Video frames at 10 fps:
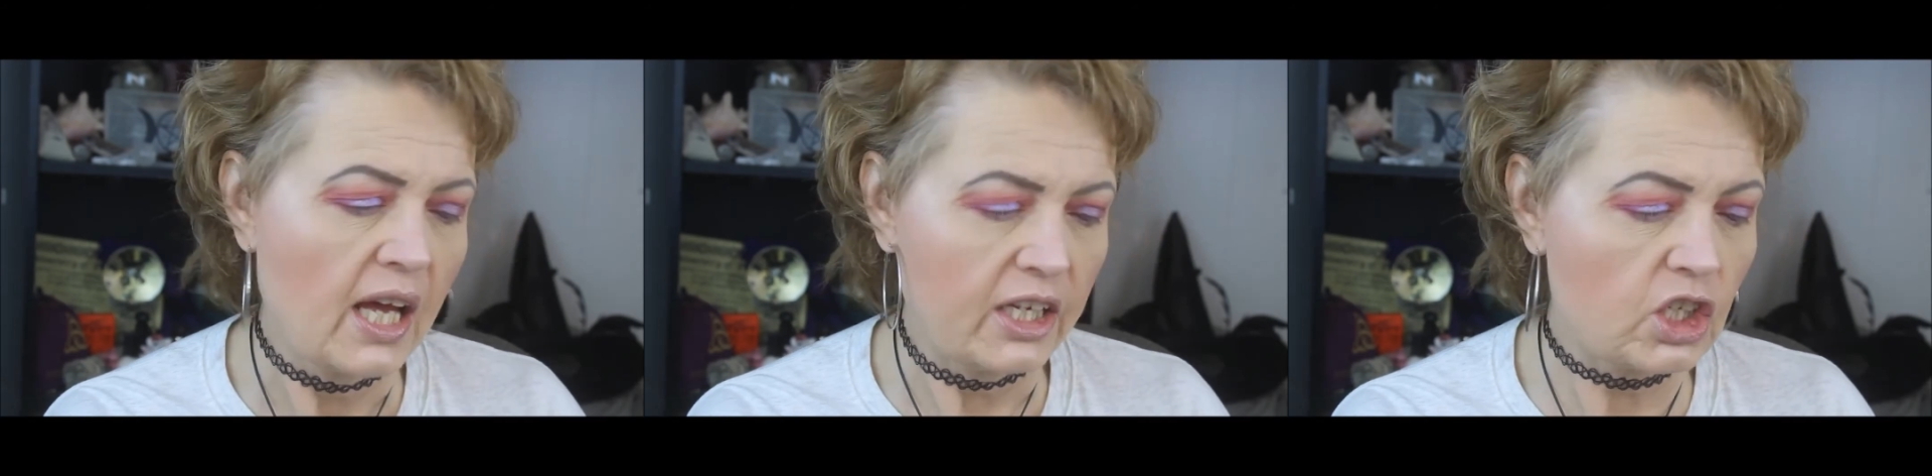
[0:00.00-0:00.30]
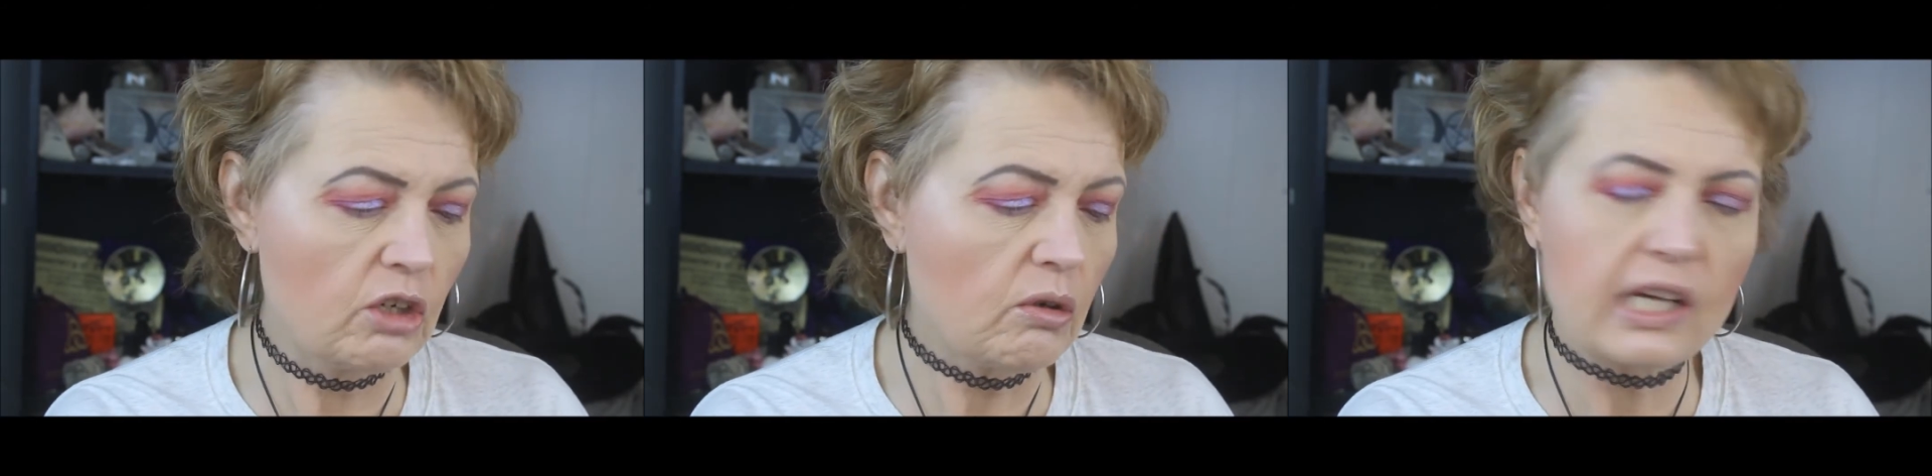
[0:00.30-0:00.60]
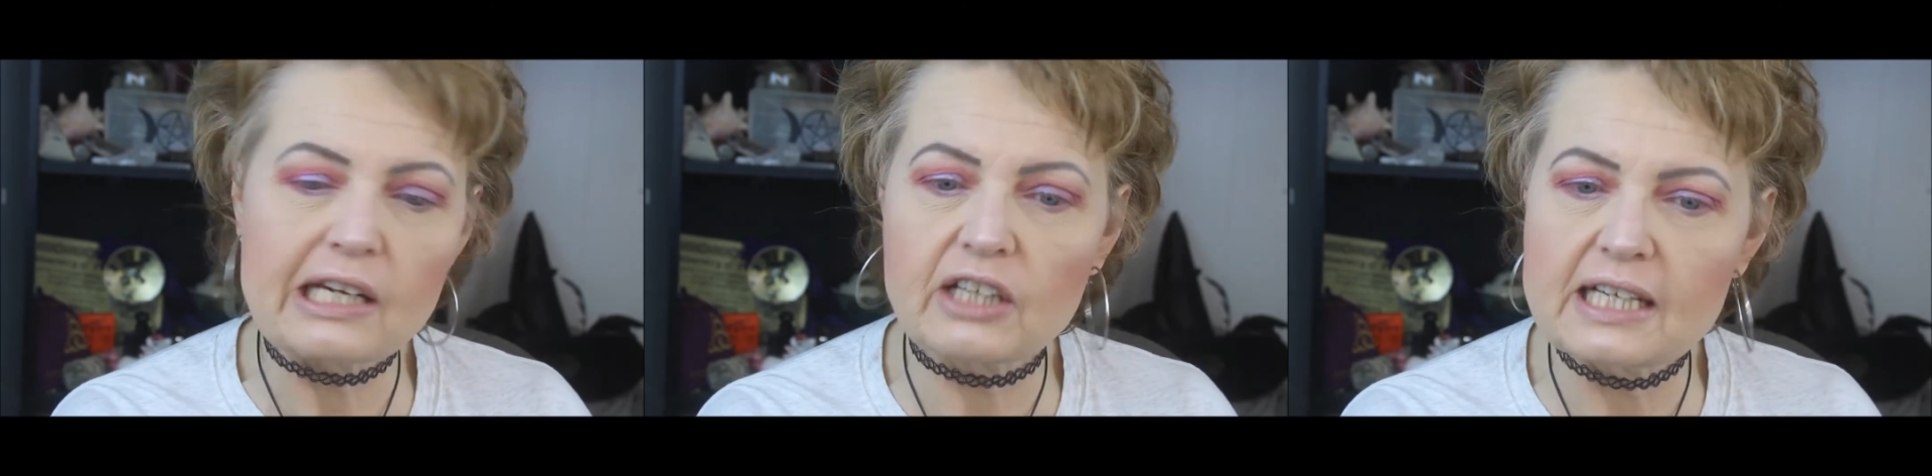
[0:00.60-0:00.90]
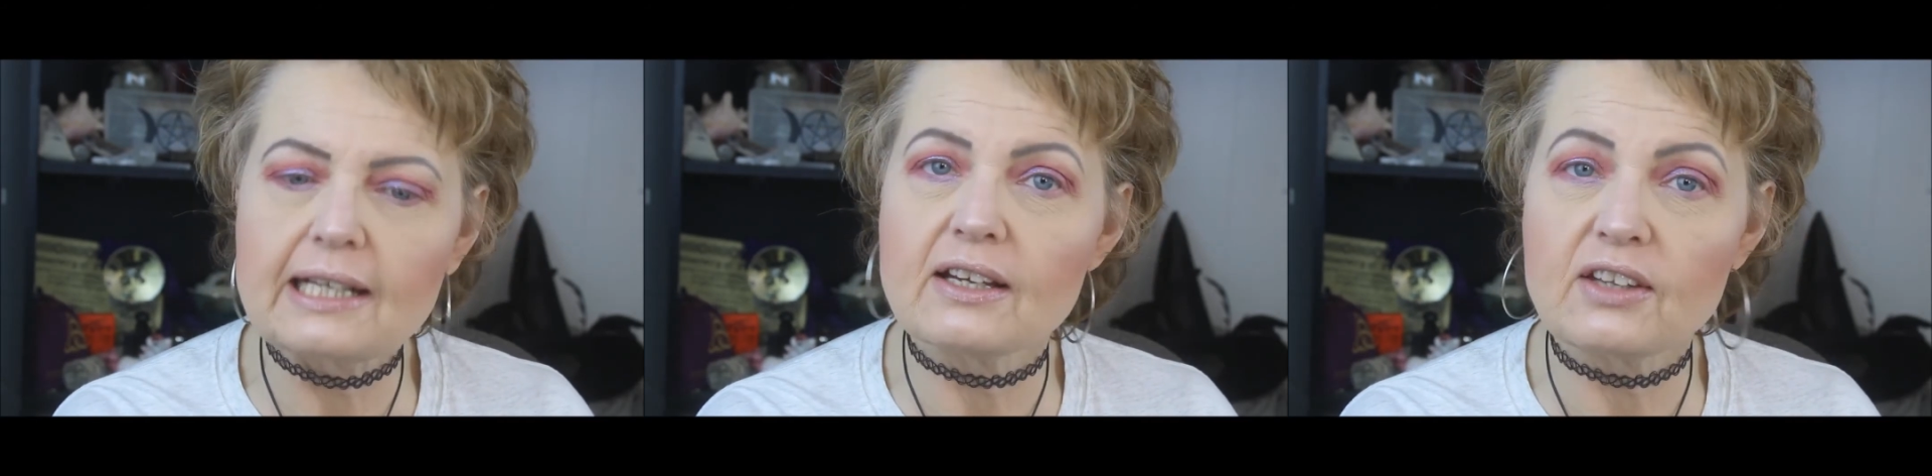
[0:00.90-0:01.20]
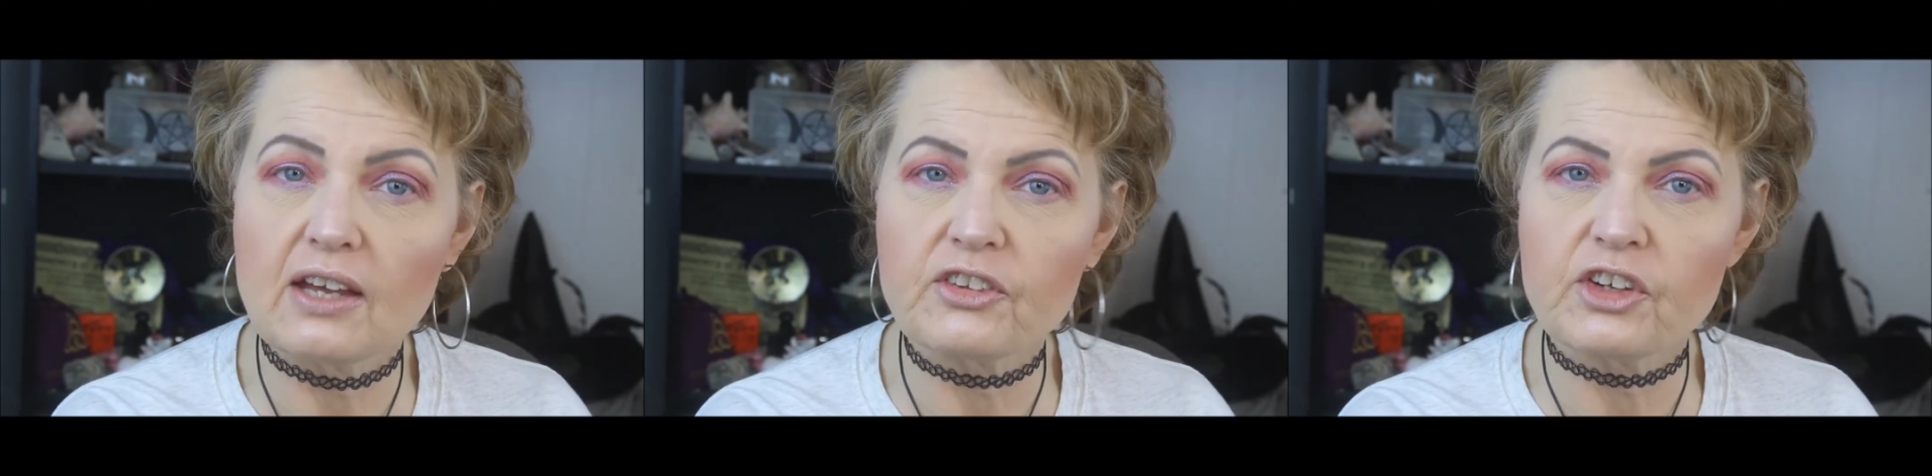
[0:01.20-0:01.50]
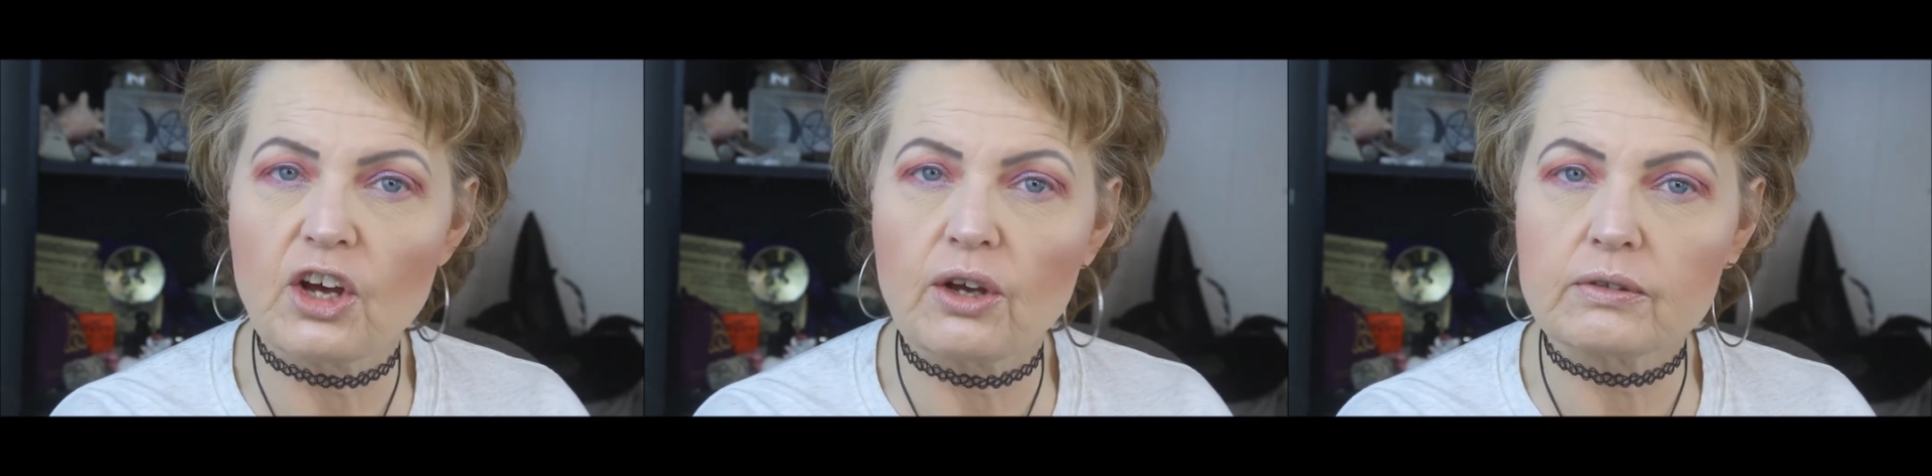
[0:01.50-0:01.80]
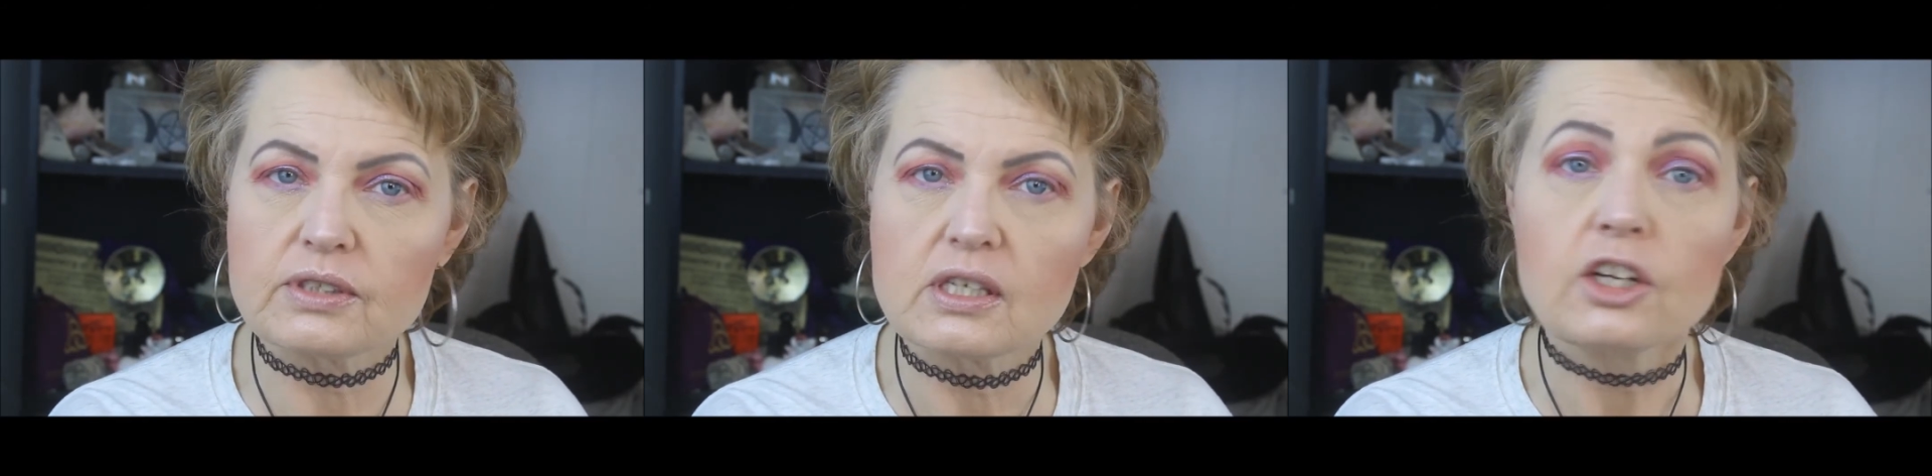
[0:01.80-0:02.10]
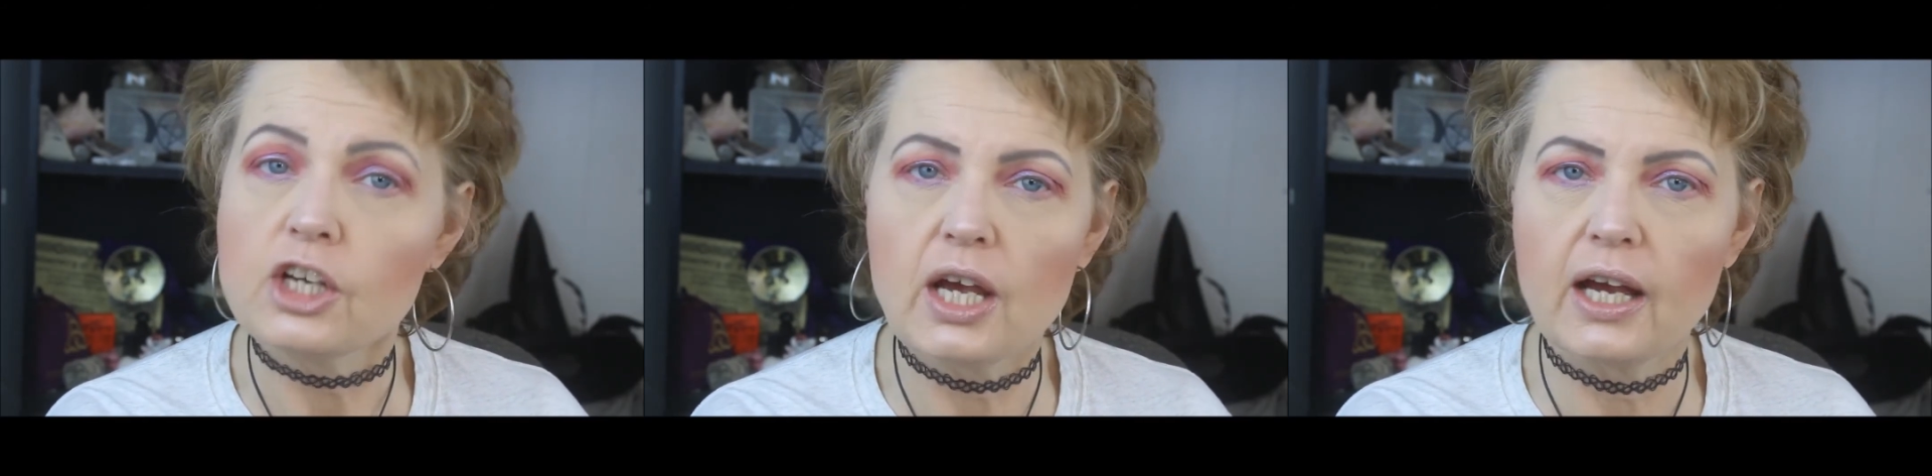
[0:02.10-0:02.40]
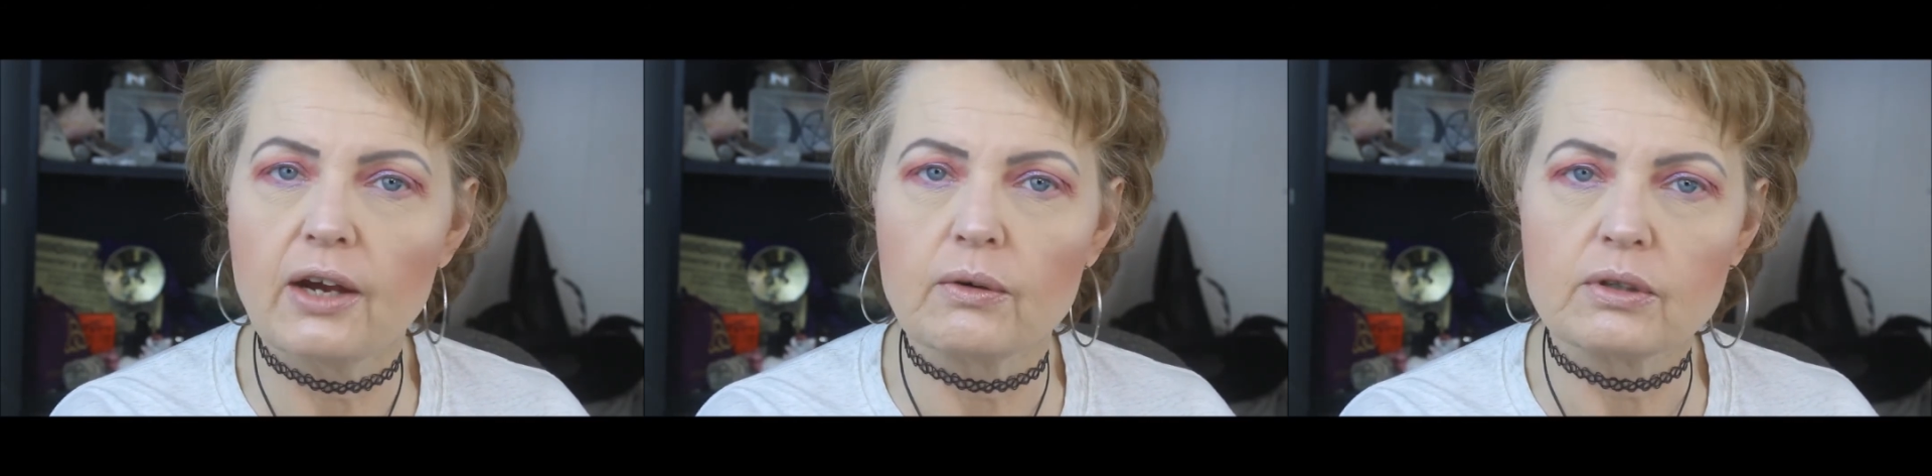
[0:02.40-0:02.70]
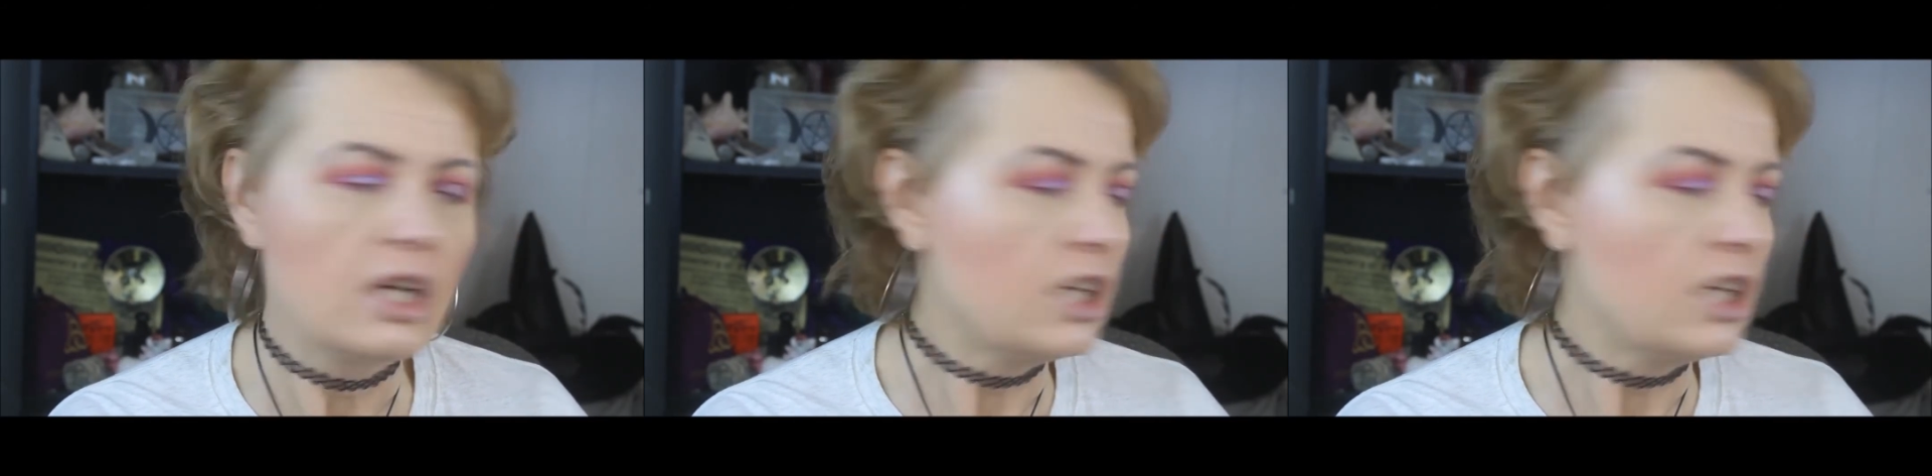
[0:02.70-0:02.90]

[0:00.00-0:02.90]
You hear any of the other dogs? No.